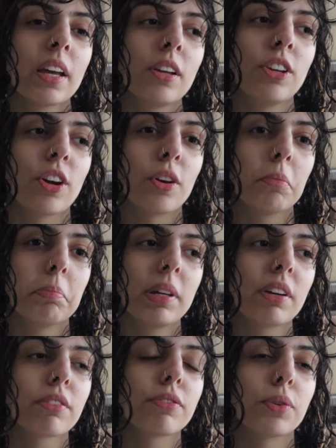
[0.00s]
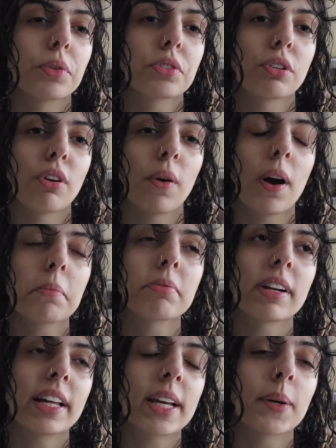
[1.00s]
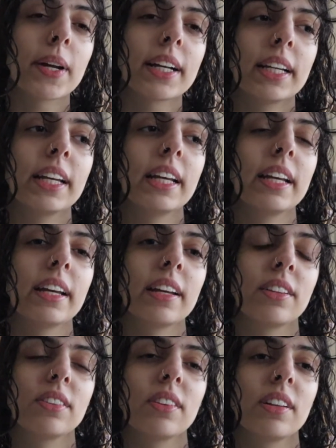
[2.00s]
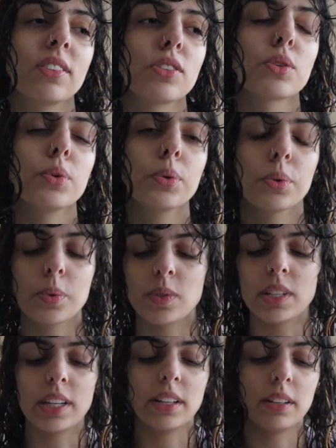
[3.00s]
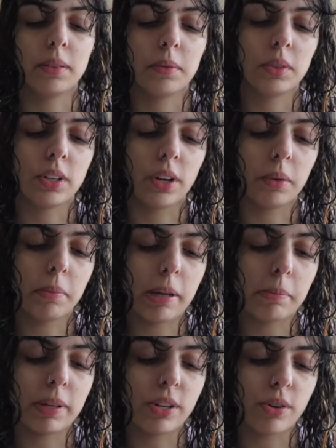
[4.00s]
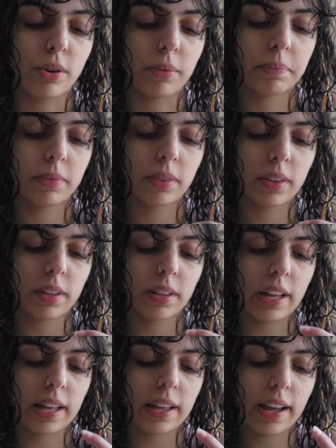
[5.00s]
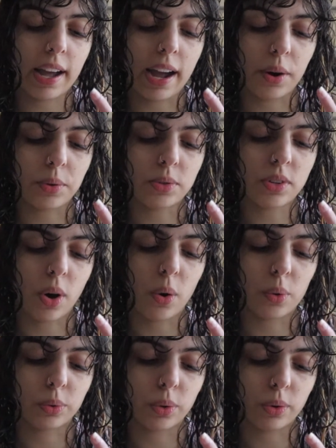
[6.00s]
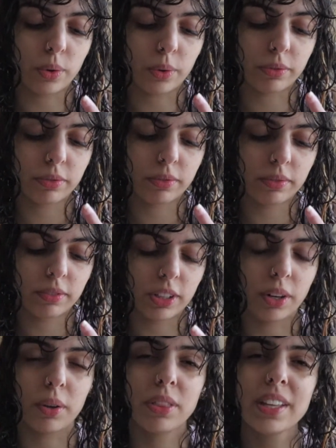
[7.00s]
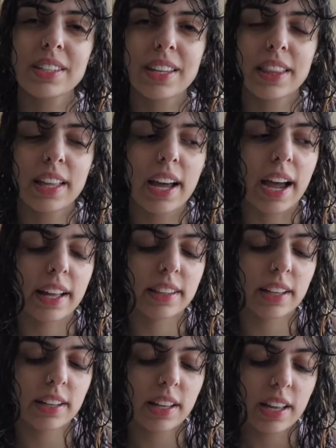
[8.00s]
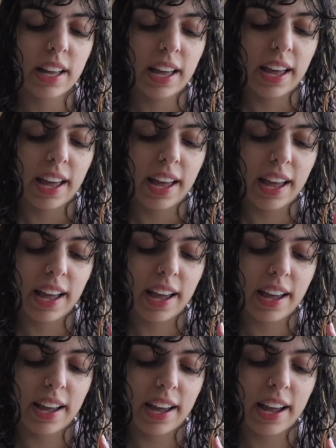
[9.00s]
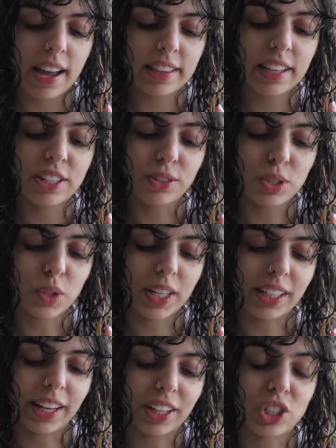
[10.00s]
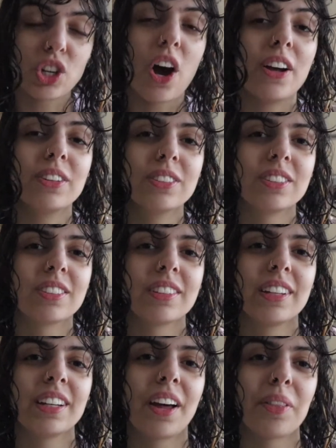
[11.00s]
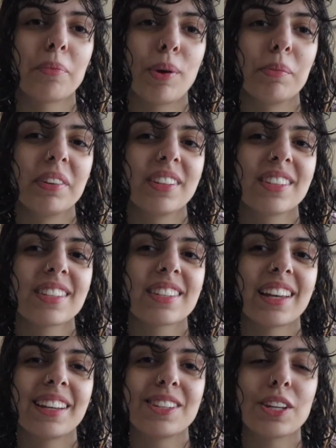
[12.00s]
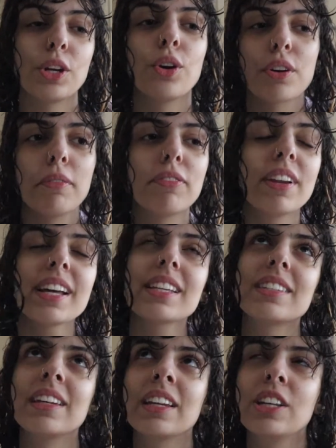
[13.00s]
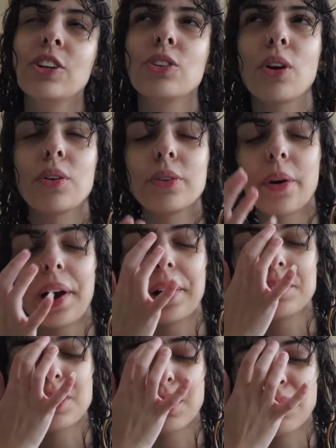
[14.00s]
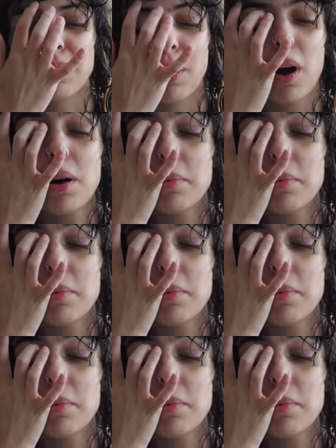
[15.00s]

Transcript: you know, being forced to grow up really quickly in in schools, in, you know, maybe your household, or, you know, things like that. And then and then you're treated like a child in other moments. And so you're conflicted and you don't know how to grow